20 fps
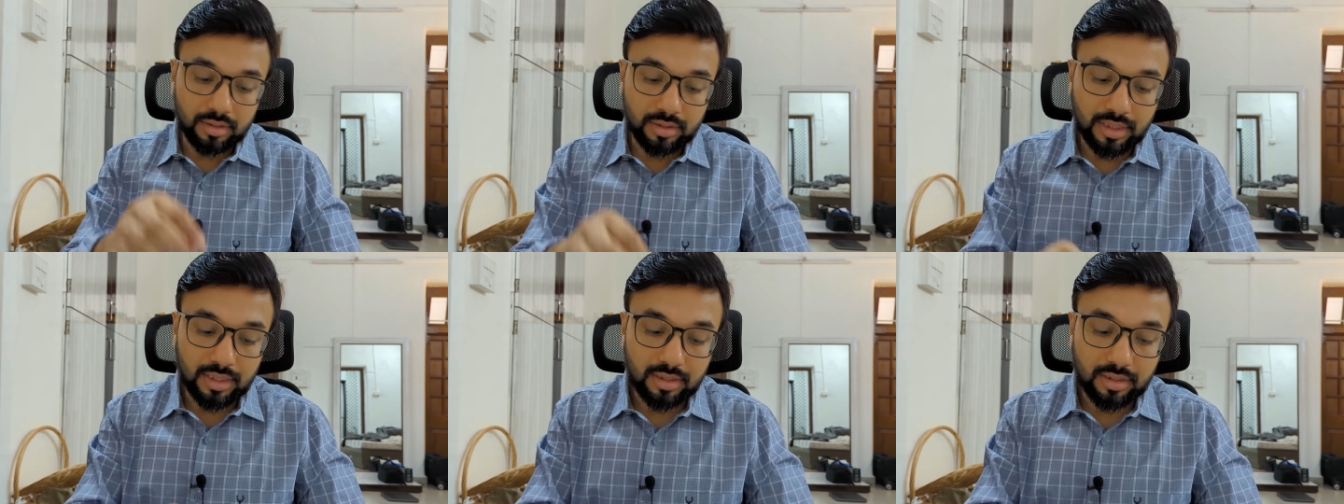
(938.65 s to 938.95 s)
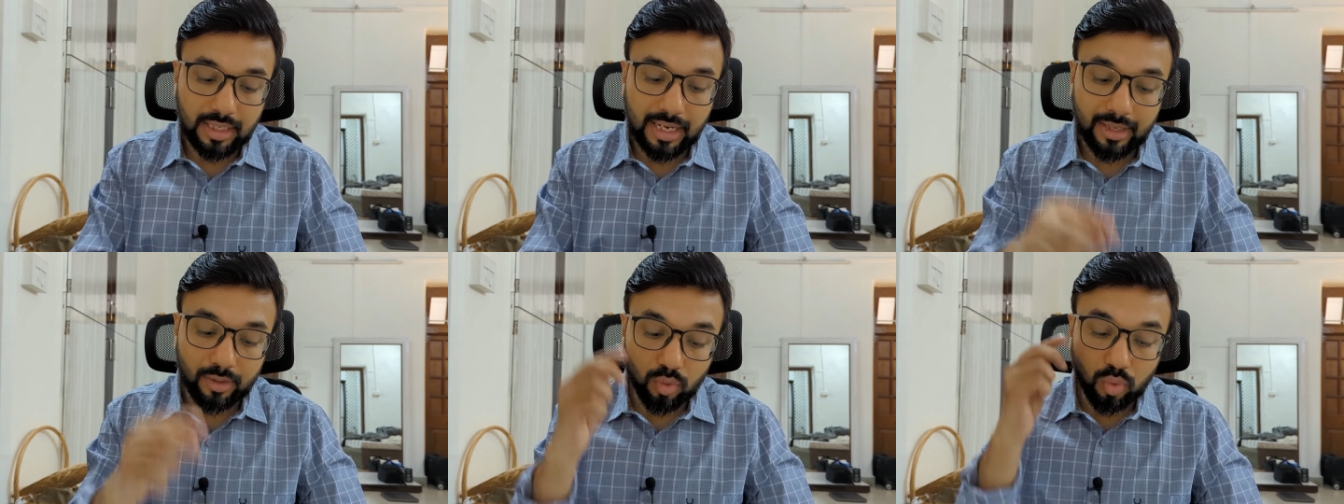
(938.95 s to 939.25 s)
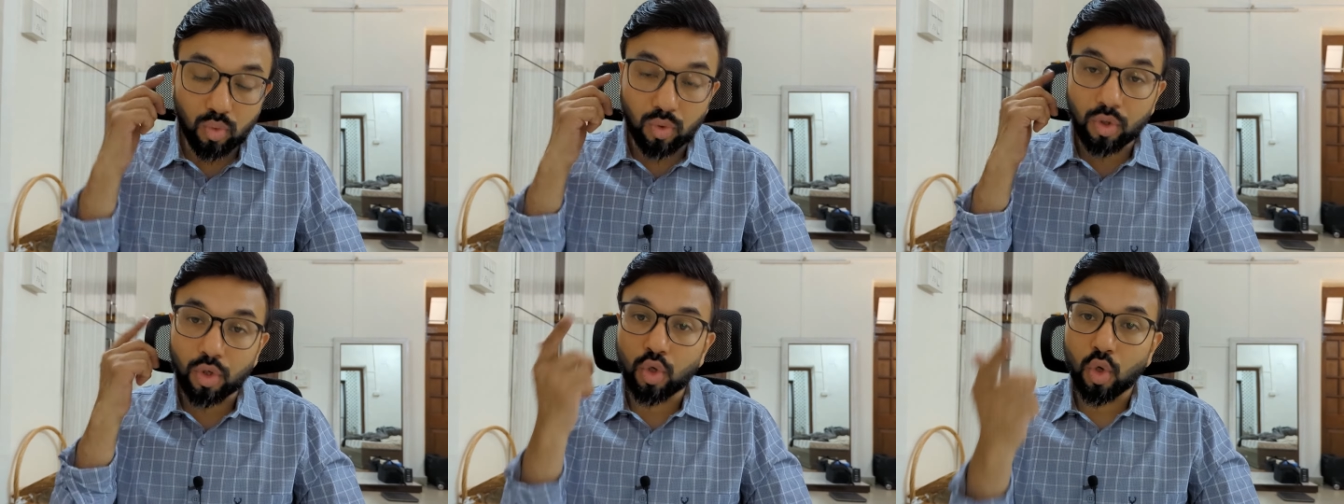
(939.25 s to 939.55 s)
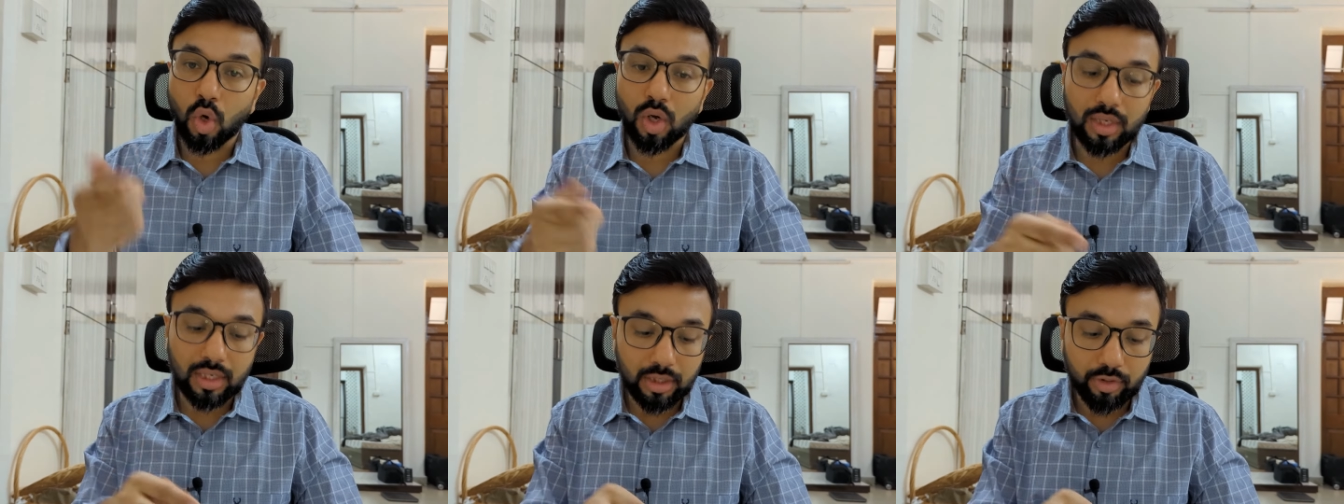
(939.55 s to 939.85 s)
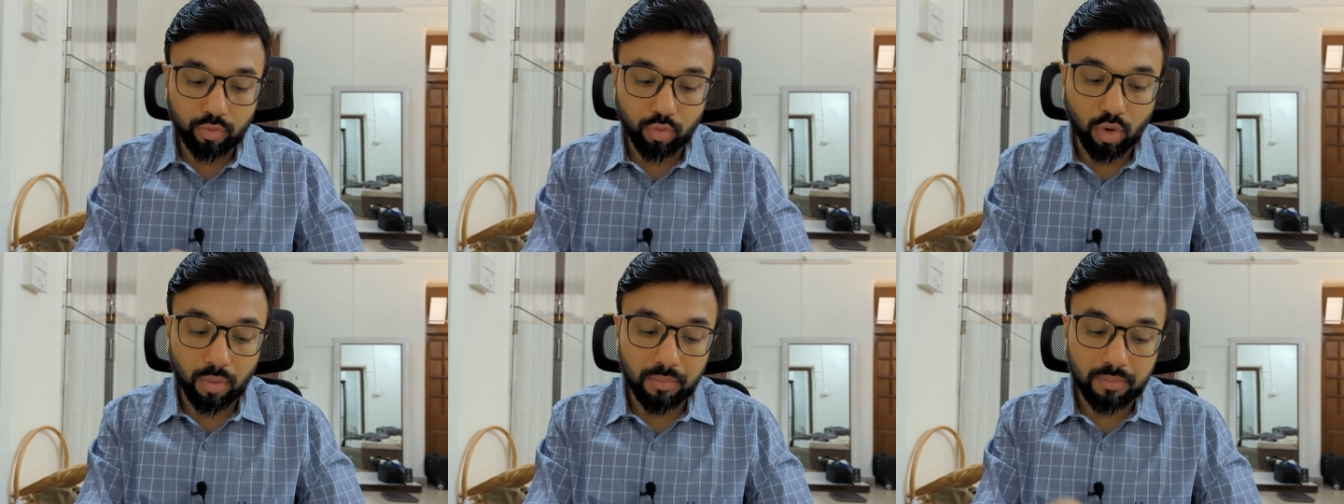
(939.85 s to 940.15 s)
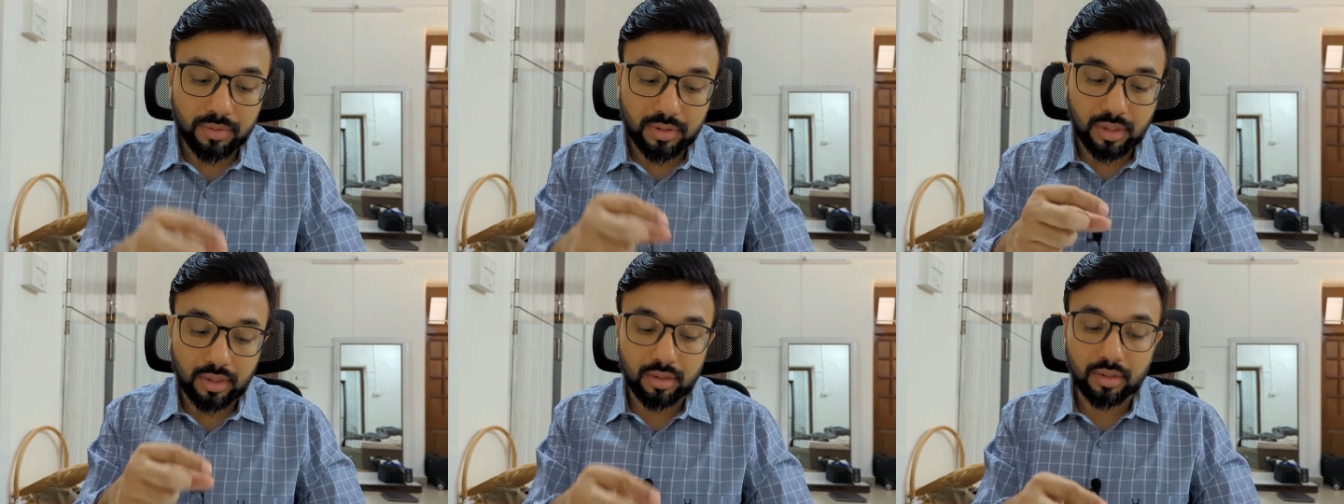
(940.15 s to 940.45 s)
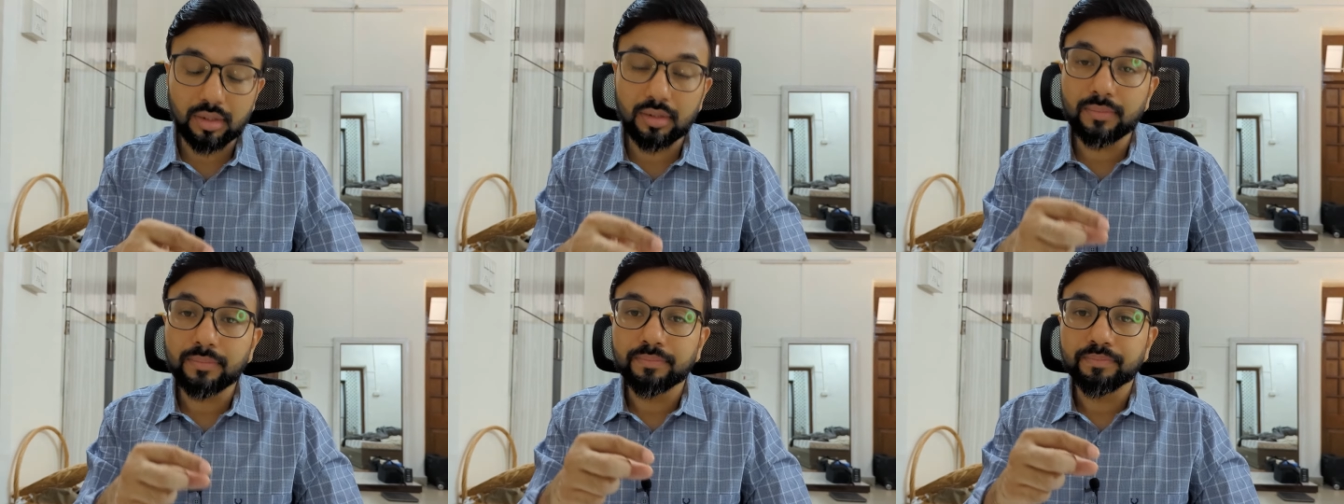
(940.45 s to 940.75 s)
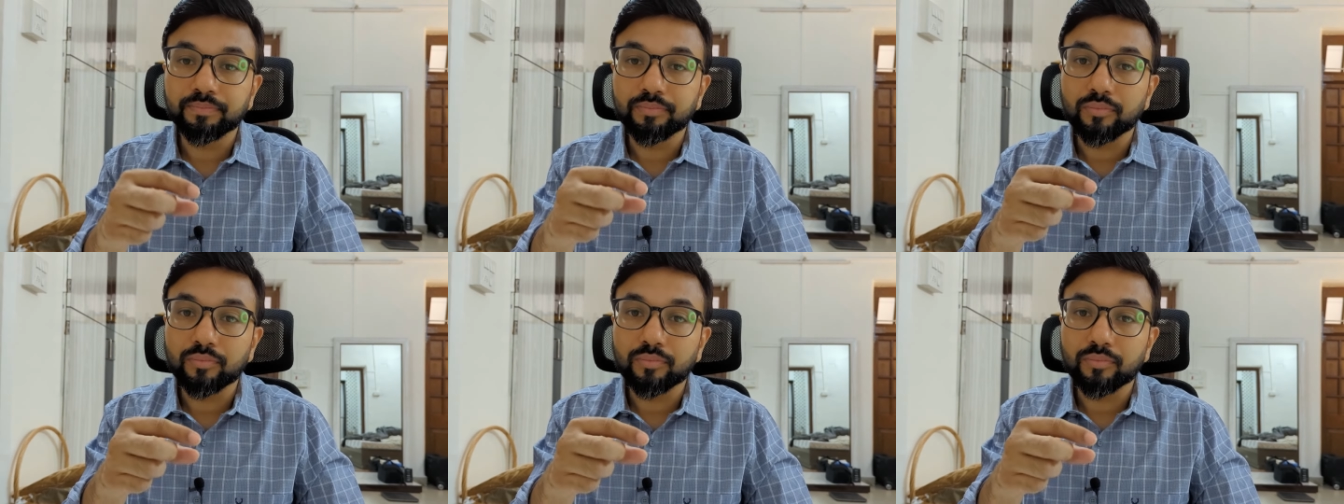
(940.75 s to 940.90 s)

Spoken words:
just try to recall it from certain